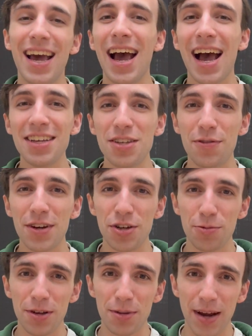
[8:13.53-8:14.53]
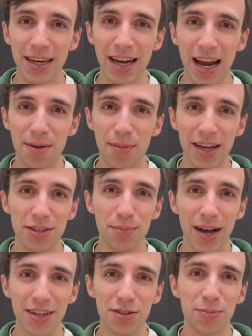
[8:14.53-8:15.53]
as efficient with my time as
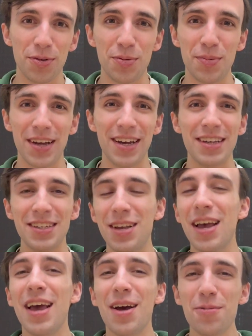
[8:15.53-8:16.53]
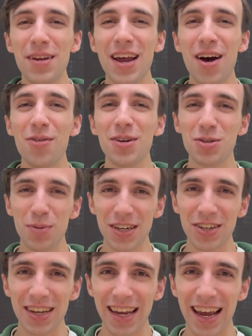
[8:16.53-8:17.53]
possible, because we know,
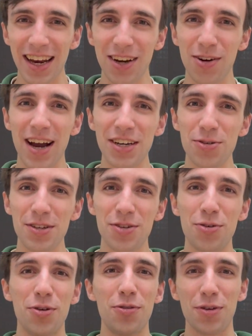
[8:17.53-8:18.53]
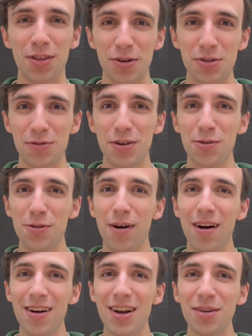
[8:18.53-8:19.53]
especially in graduate school, for those of you who
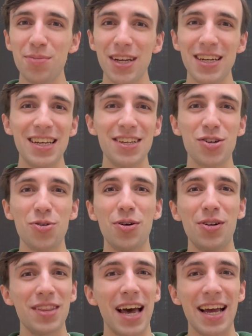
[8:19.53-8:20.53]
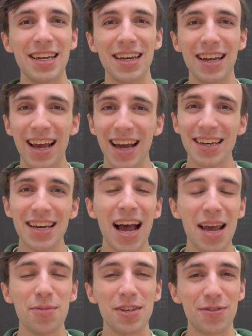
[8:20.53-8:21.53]
are in PT school, that
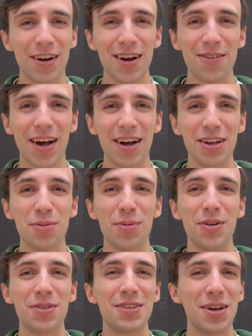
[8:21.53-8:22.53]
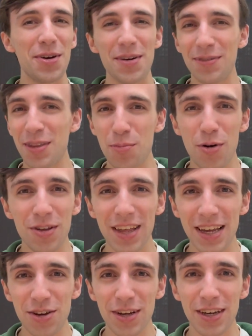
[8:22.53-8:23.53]
time is very valuable. So the more that
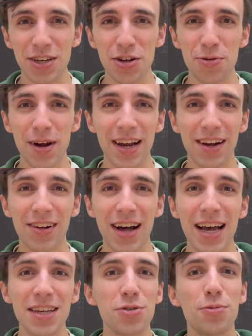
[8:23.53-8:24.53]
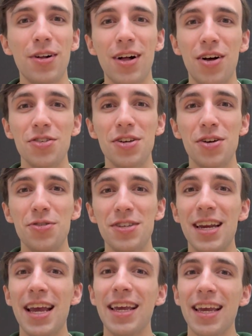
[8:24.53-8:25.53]
you can do in class while also
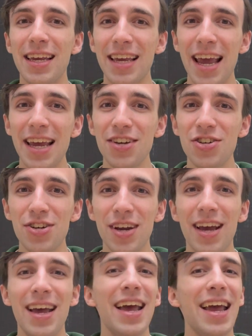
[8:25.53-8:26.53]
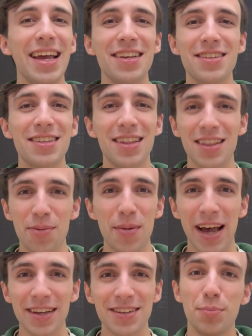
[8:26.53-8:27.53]
staying engaged is the
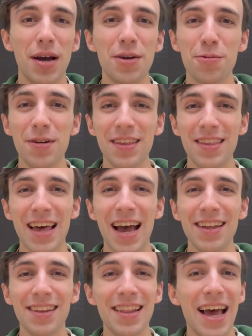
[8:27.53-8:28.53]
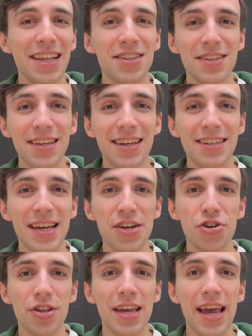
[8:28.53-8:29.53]
best. But with that, that's
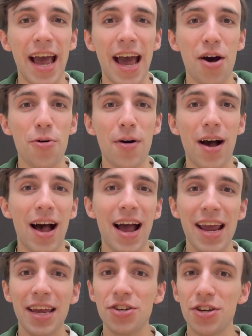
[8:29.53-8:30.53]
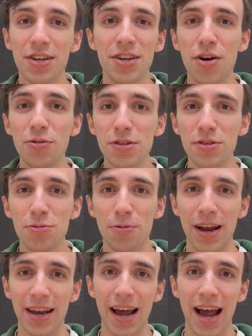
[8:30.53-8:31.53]
essentially how I took notes
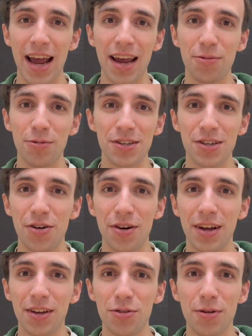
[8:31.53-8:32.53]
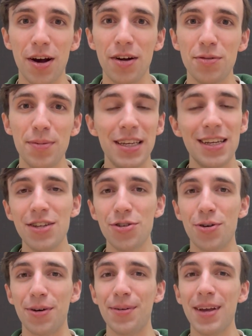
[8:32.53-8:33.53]
when I was going throughout PT
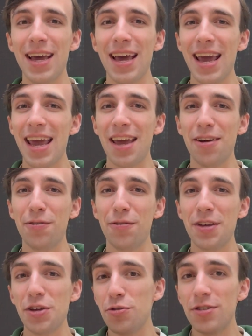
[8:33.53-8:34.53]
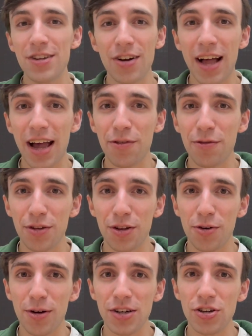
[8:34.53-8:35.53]
school. If you still have further
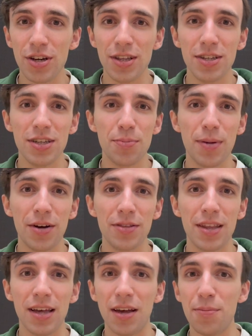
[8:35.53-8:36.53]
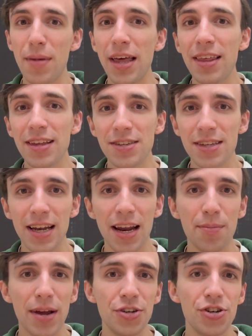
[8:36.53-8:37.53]
questions about the methods that I
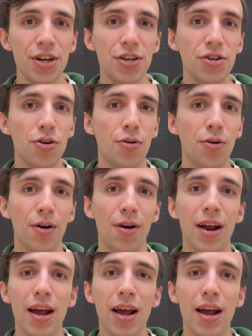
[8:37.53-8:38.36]
mentioned, or